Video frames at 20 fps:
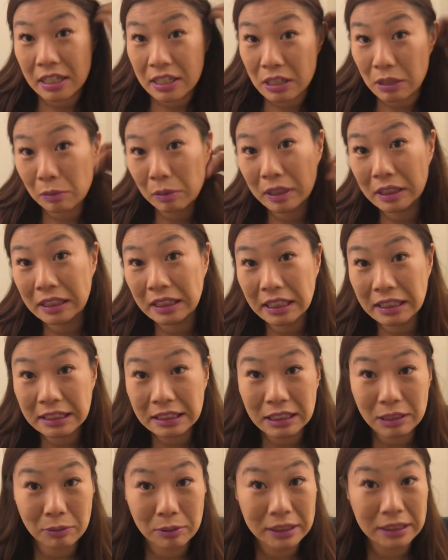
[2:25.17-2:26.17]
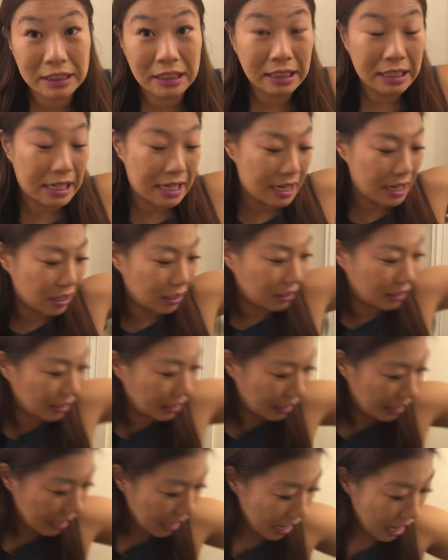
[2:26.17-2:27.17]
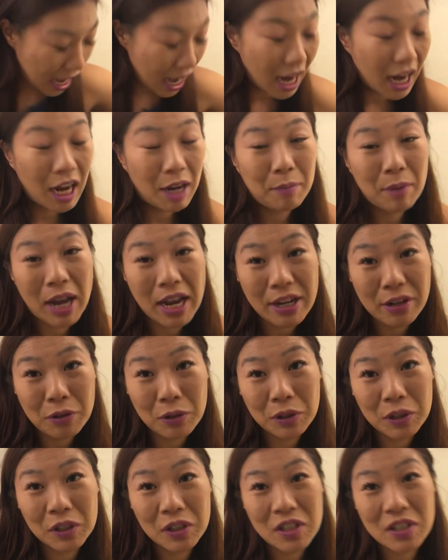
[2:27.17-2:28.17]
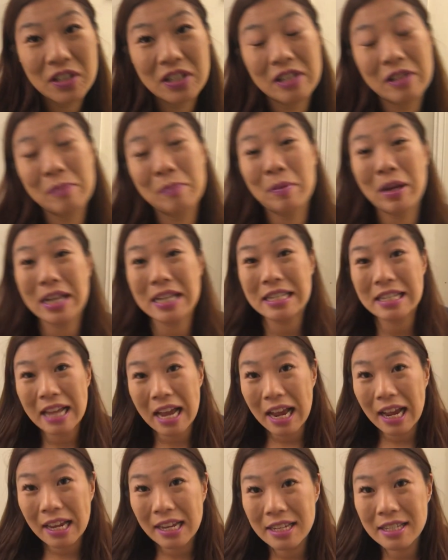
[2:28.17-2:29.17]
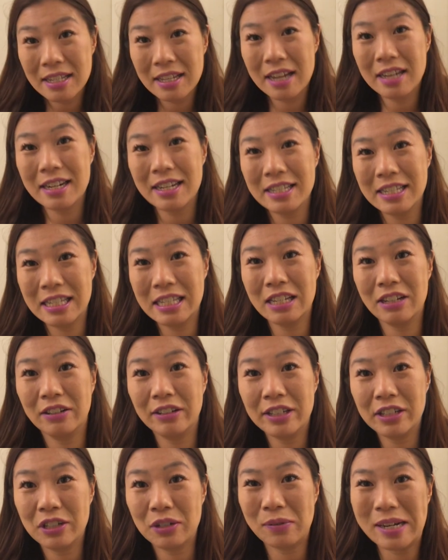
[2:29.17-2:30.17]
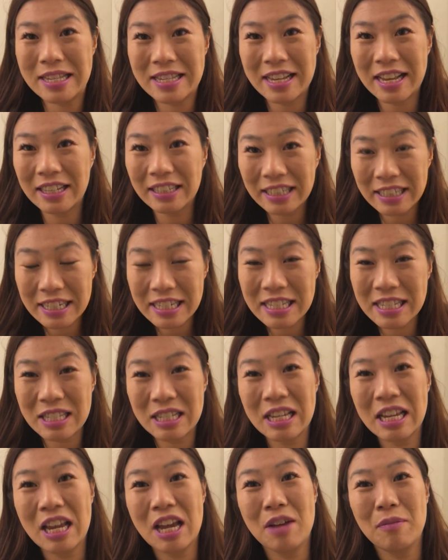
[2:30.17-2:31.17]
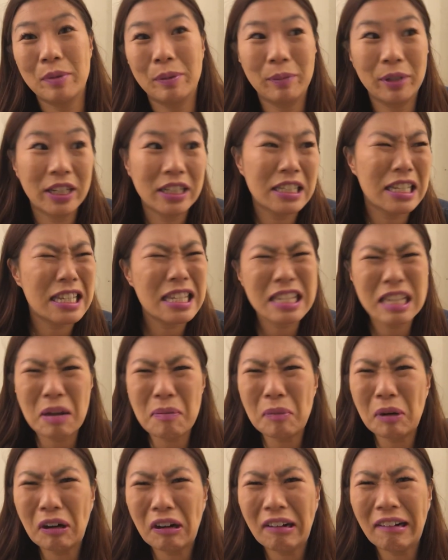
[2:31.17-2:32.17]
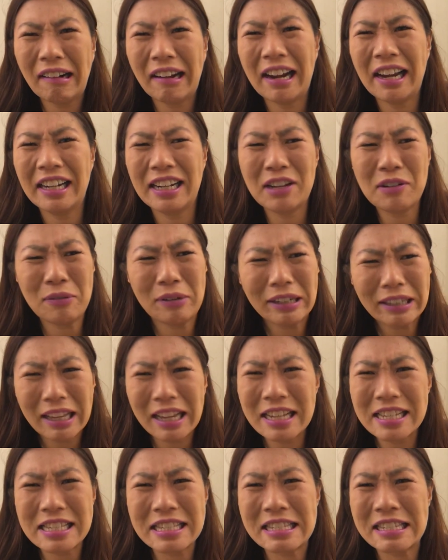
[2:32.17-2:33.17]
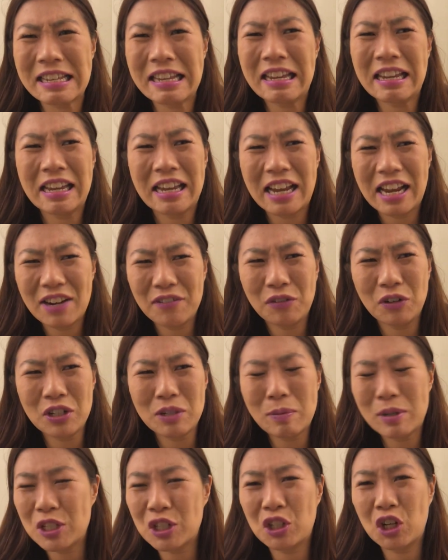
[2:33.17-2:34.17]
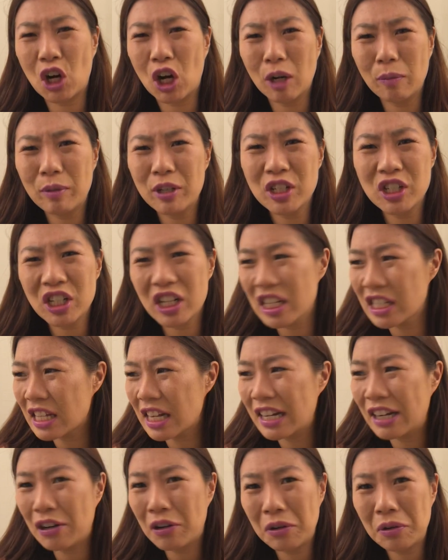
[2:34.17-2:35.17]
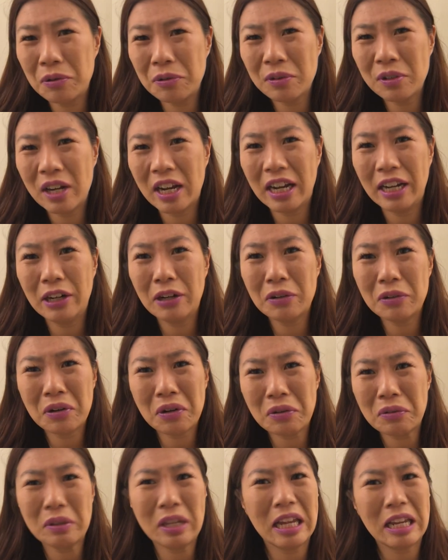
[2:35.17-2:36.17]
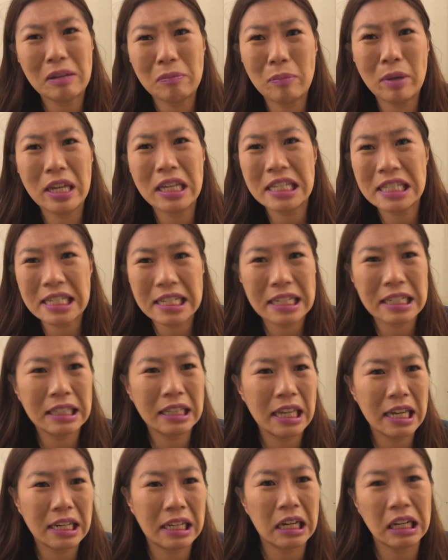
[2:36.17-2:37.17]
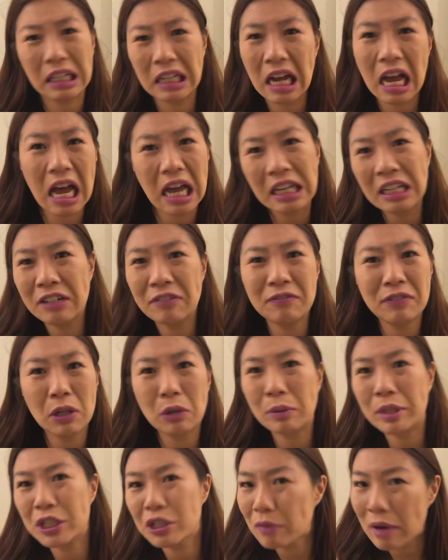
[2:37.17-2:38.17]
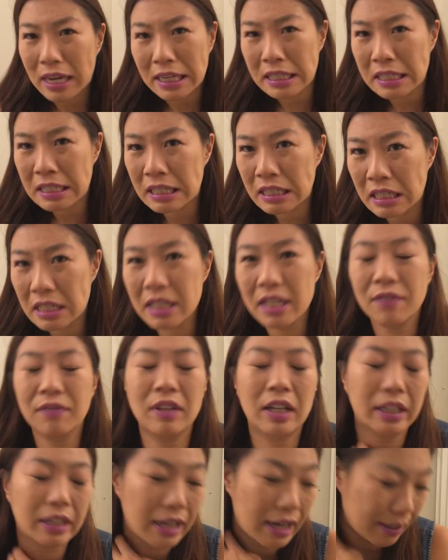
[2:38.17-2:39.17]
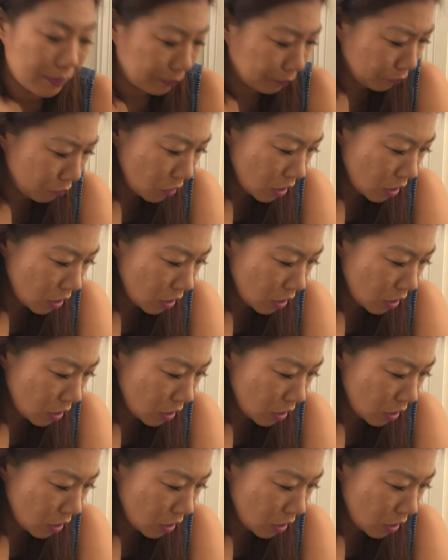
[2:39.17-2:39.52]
So let's see what's in here. I ordered this in my size, not necessarily to resell this, but because it's summer, and I realize for as much garbage as I own, I don't own basic, a cotton flowy dress and stuff like that.